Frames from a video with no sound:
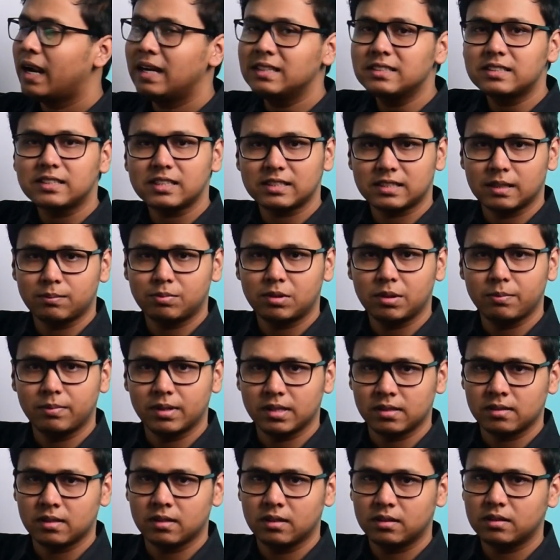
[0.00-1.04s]
and
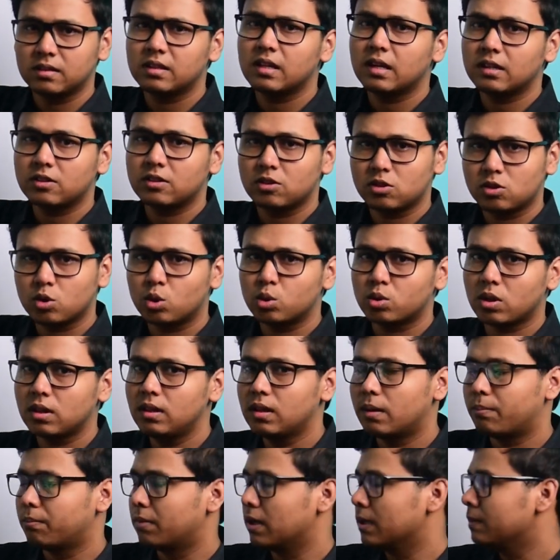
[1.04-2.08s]
susceptibles, their total
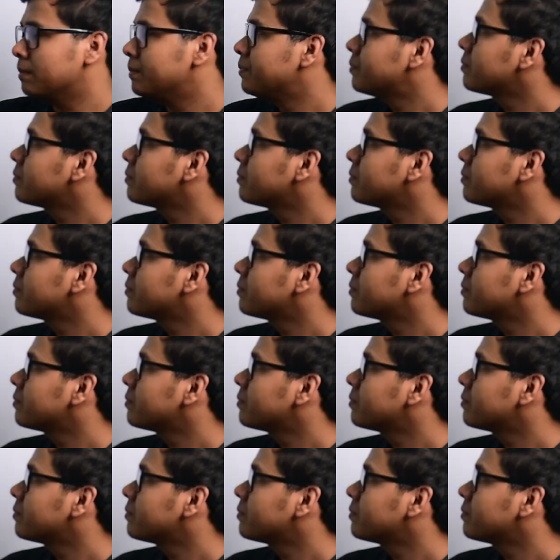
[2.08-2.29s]
number.